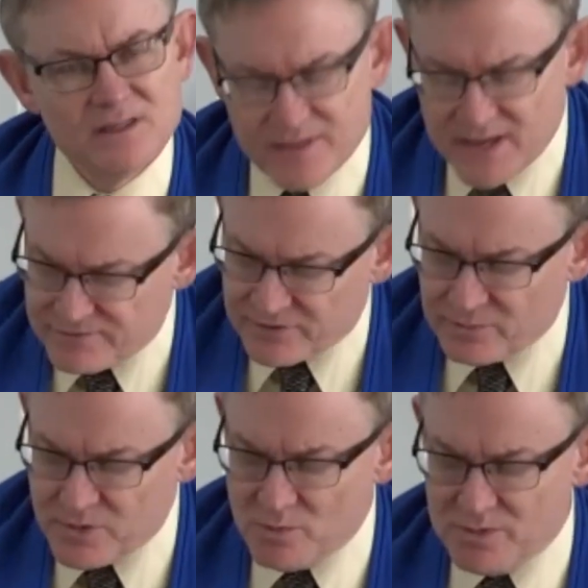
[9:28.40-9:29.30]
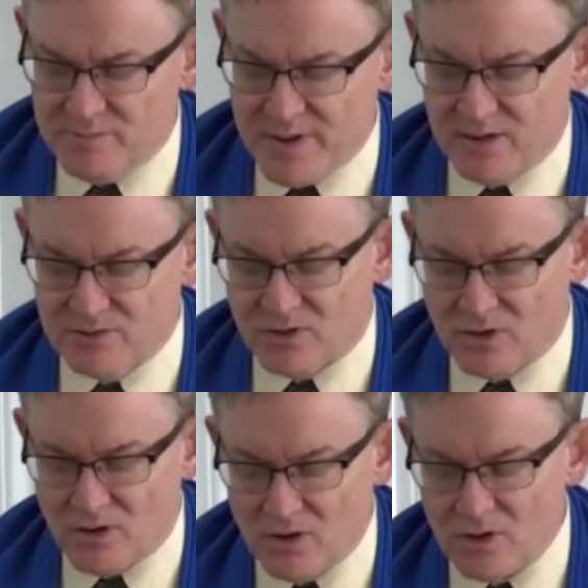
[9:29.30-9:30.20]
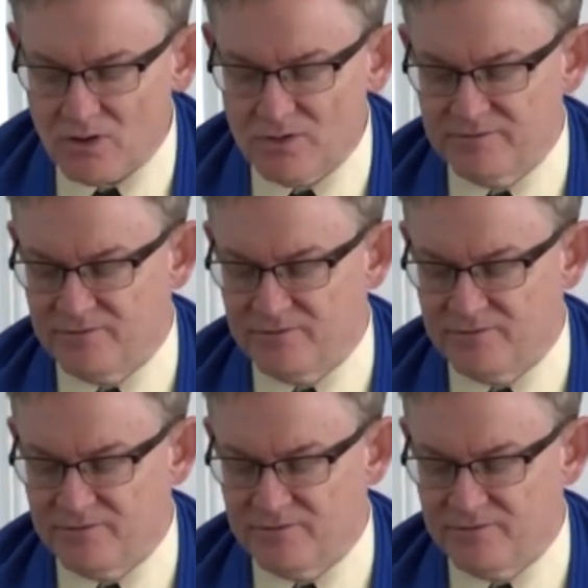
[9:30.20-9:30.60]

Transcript: Think for a moment about all the